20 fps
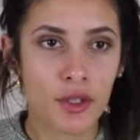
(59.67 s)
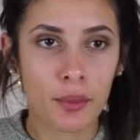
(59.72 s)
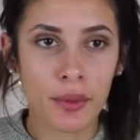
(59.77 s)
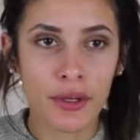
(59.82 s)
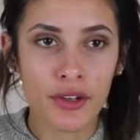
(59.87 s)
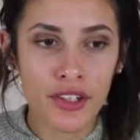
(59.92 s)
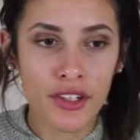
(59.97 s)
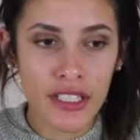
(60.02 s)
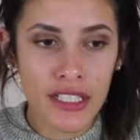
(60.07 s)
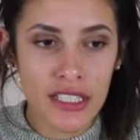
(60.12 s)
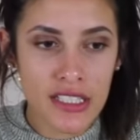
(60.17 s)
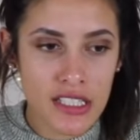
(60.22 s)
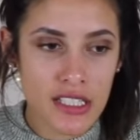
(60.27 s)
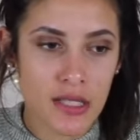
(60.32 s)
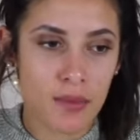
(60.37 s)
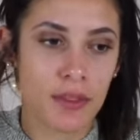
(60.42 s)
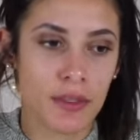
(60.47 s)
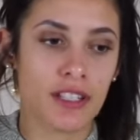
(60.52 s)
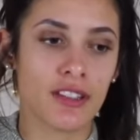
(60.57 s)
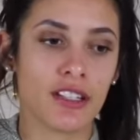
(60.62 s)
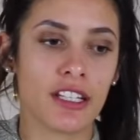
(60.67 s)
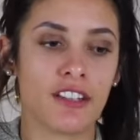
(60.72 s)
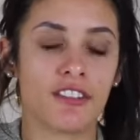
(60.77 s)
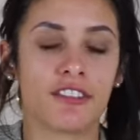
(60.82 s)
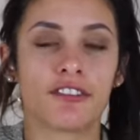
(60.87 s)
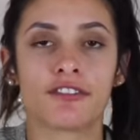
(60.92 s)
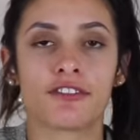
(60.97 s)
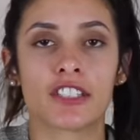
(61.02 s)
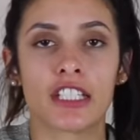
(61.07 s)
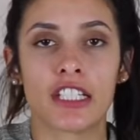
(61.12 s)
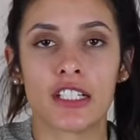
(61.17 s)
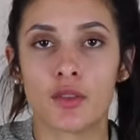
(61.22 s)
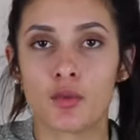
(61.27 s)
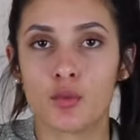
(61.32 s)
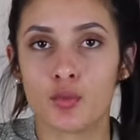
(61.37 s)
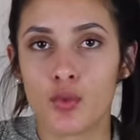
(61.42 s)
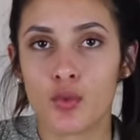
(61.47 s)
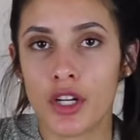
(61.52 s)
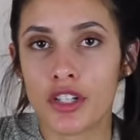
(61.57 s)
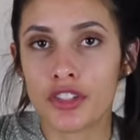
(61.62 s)
your parent needs to be like
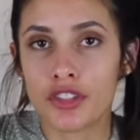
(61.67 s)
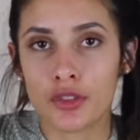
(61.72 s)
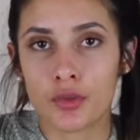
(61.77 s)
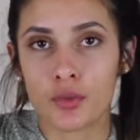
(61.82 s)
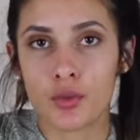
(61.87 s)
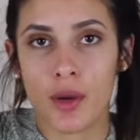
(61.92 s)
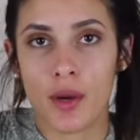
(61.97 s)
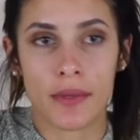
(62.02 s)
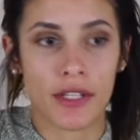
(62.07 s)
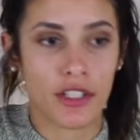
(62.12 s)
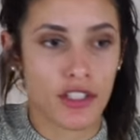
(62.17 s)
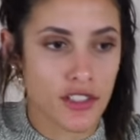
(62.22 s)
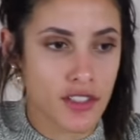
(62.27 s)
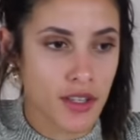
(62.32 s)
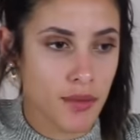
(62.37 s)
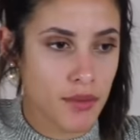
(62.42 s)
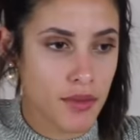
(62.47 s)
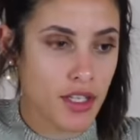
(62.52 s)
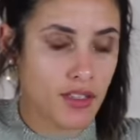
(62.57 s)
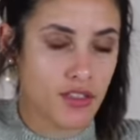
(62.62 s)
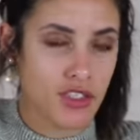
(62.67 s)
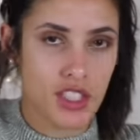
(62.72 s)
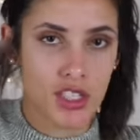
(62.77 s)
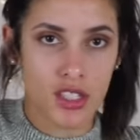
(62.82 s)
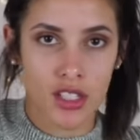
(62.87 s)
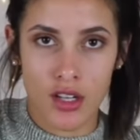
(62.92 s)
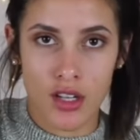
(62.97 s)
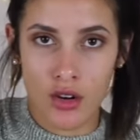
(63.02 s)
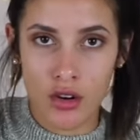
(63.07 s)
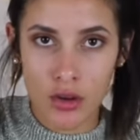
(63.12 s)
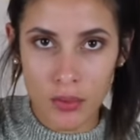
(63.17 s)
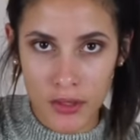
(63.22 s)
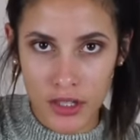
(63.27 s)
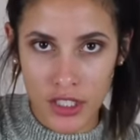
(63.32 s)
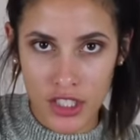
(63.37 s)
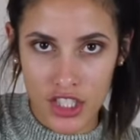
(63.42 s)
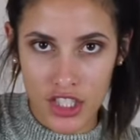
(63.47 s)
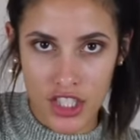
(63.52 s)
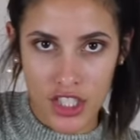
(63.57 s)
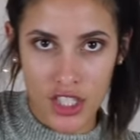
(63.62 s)
frickin' Wonder Woman or something if she's gonna open
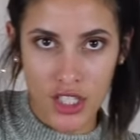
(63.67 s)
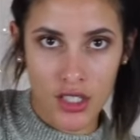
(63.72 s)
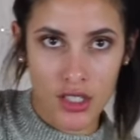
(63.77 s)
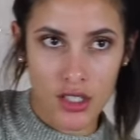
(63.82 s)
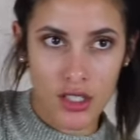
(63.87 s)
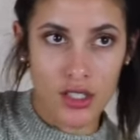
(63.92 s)
this shit.